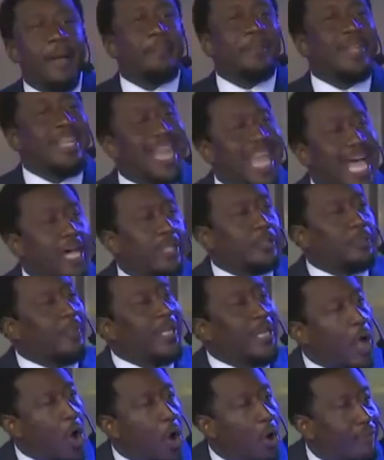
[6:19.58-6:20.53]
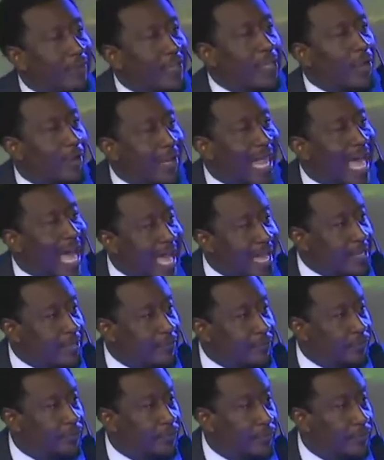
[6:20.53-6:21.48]
pronouncement over your
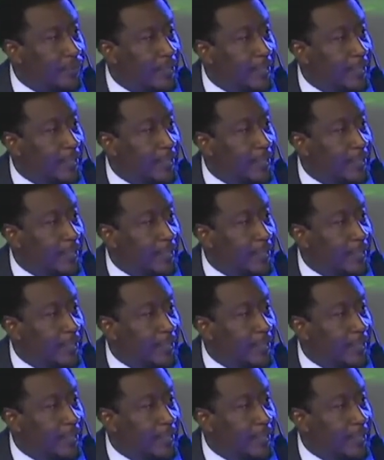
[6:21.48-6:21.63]
life.